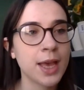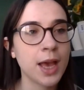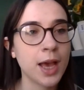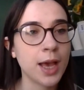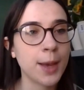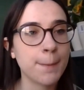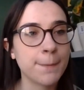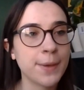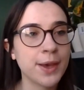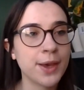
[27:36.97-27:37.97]

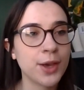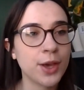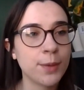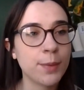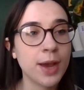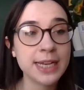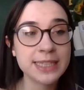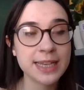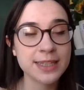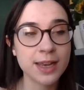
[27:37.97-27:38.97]
Hermione says,